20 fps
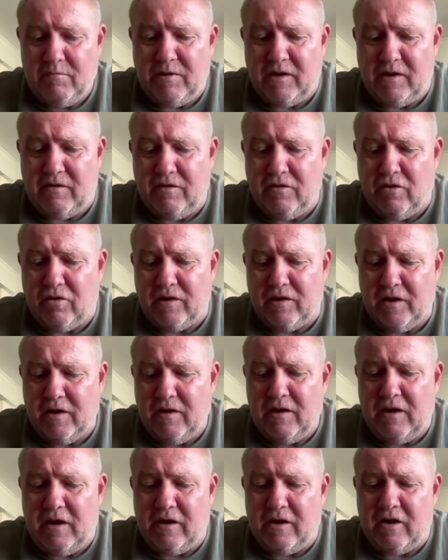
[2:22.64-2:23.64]
But look,
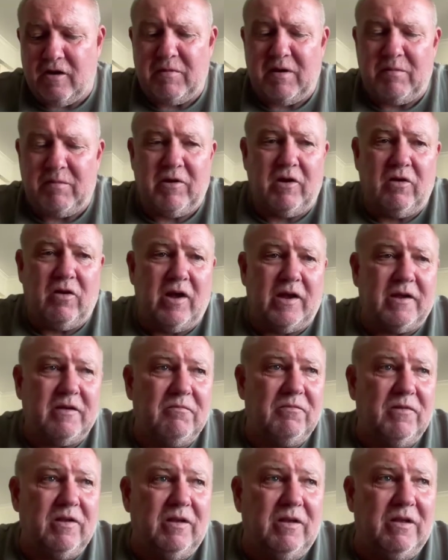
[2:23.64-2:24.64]
you got to remember,
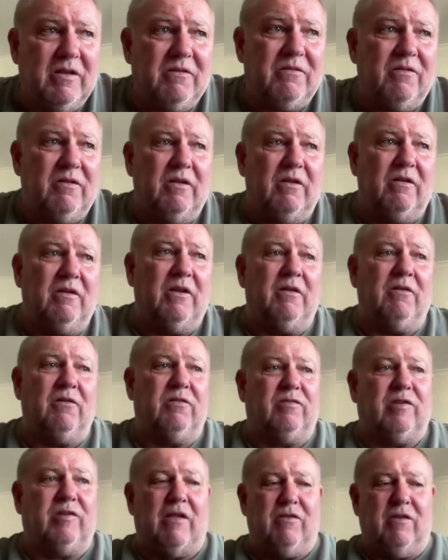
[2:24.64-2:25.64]
like,
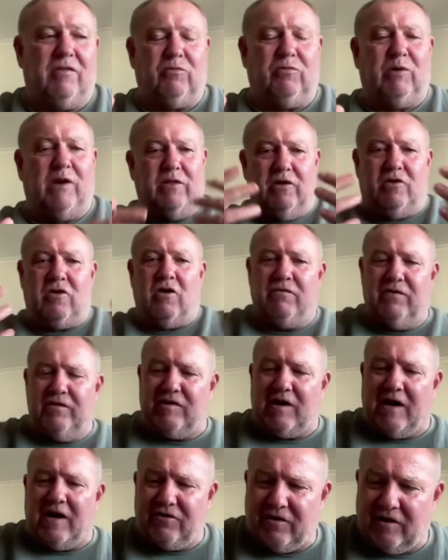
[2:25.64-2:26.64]
and so this is where the
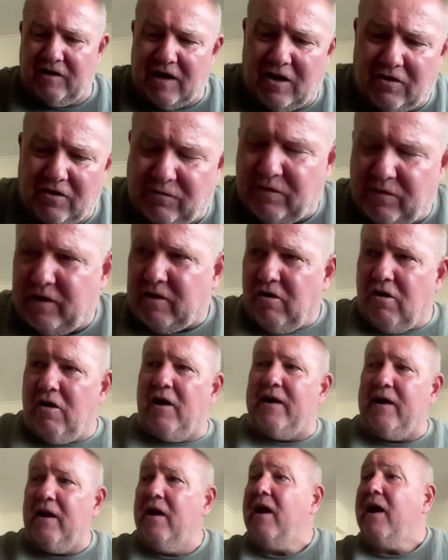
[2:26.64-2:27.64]
conversation goes with the
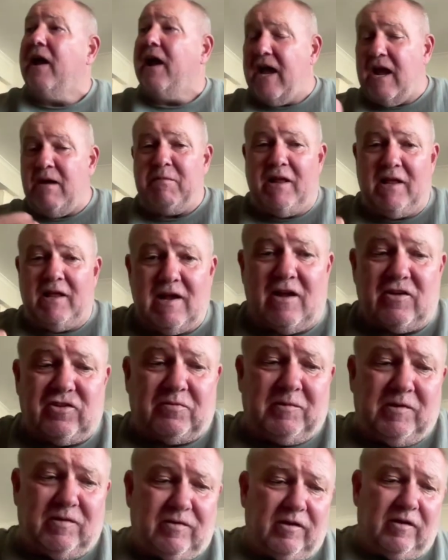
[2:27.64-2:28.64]
client. How many
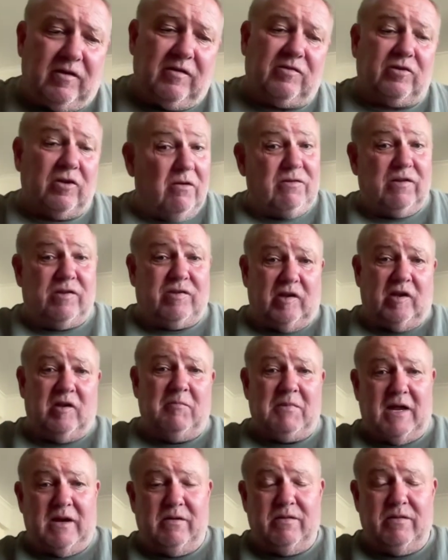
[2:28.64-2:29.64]
customers are you servicing a
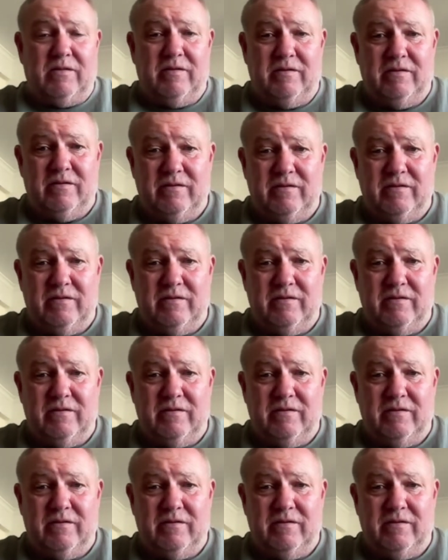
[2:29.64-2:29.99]
month?